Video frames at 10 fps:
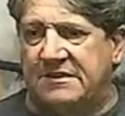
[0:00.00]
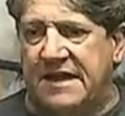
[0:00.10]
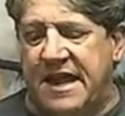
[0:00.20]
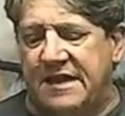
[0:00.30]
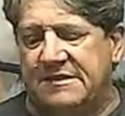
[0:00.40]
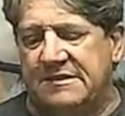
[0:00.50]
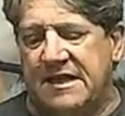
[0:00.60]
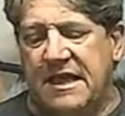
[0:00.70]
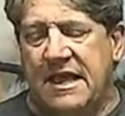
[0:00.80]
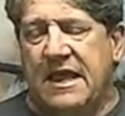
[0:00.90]
tax.
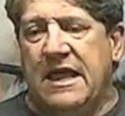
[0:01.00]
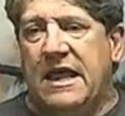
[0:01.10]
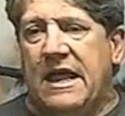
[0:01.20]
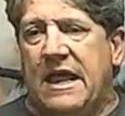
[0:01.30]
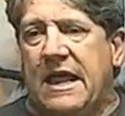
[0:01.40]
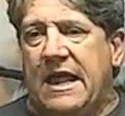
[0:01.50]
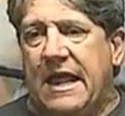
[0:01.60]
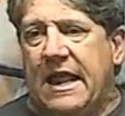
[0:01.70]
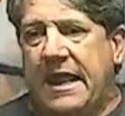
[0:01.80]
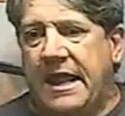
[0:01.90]

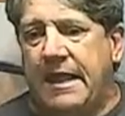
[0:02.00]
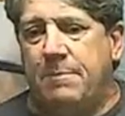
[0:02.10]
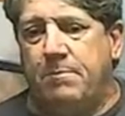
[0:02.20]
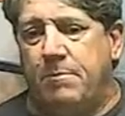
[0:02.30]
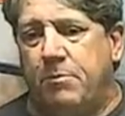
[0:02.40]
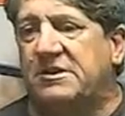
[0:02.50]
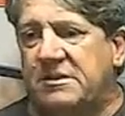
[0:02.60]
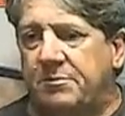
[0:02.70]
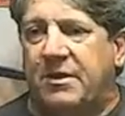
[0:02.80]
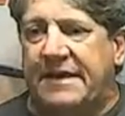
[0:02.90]
He puts the
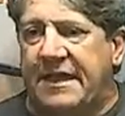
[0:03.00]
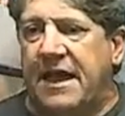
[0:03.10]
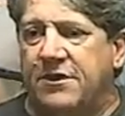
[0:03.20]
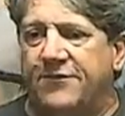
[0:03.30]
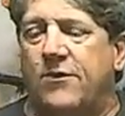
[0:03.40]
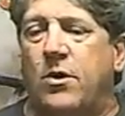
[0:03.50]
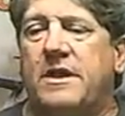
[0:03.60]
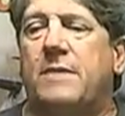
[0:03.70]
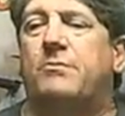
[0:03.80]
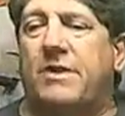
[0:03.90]
plane together for
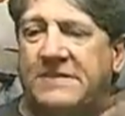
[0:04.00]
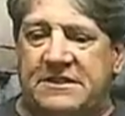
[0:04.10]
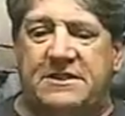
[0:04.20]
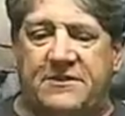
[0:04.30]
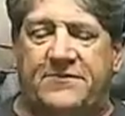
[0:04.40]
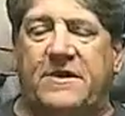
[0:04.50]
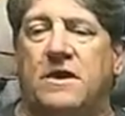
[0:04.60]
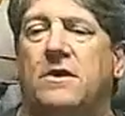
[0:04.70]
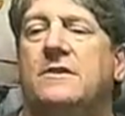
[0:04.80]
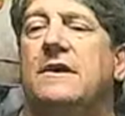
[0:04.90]
you, brings it to the
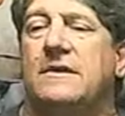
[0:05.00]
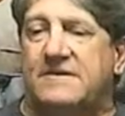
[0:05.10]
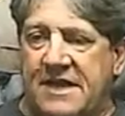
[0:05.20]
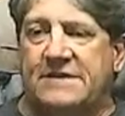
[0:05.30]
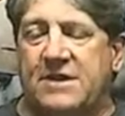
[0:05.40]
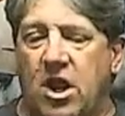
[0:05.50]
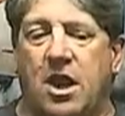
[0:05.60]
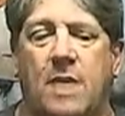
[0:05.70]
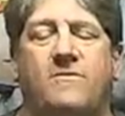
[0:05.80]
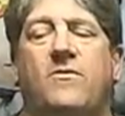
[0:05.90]
field, sets it all
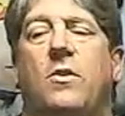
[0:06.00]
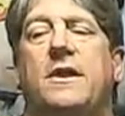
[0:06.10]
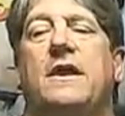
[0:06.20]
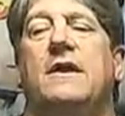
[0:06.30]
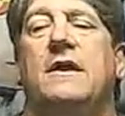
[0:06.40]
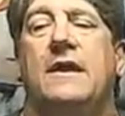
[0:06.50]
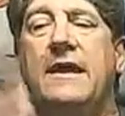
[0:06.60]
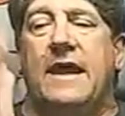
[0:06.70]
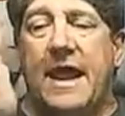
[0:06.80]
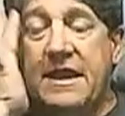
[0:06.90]
up for you,
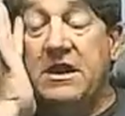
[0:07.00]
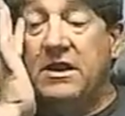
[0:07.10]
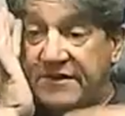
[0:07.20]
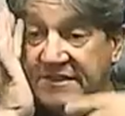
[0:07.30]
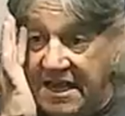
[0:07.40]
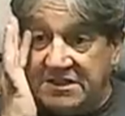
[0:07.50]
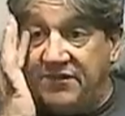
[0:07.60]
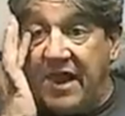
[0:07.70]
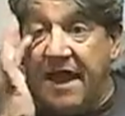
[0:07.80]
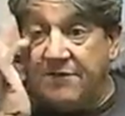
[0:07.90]
and he'll even test
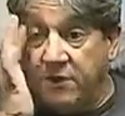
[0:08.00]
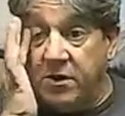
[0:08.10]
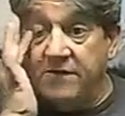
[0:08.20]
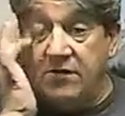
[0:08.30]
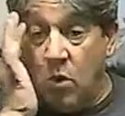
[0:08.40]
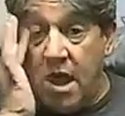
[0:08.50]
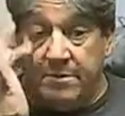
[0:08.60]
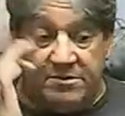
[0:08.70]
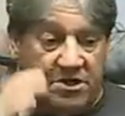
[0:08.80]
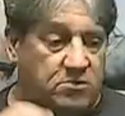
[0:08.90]
fly it for you if you want him
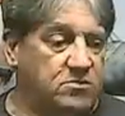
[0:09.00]
to.